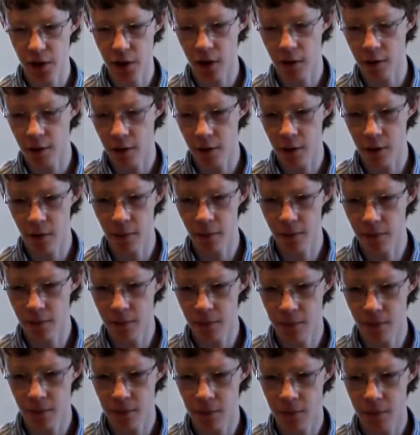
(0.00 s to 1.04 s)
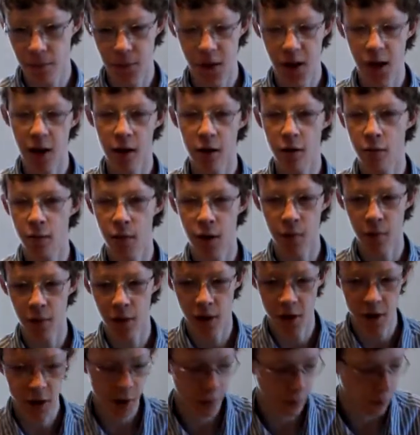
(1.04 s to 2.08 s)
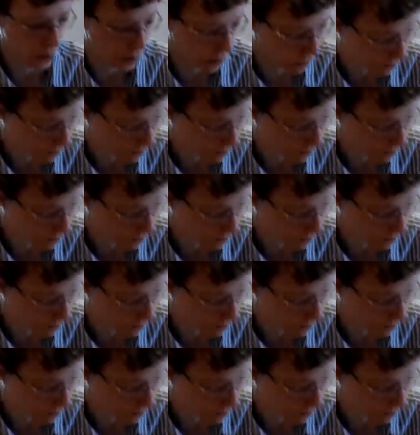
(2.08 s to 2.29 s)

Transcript: reason, I don't know. Can't even remember actually,